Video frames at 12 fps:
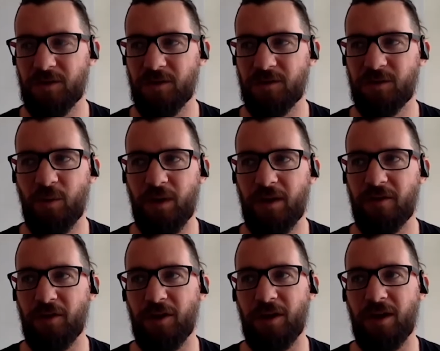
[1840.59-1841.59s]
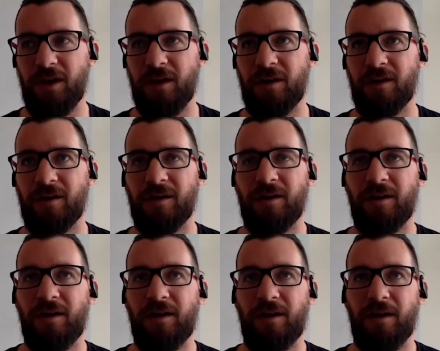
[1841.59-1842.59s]
so in 2013,
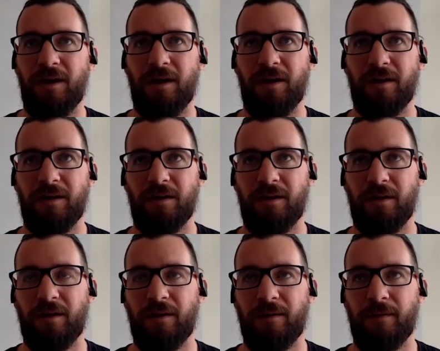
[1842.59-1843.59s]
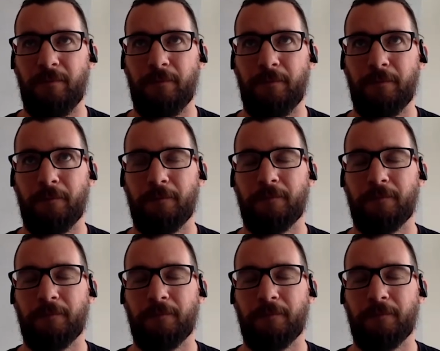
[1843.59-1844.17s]
I um,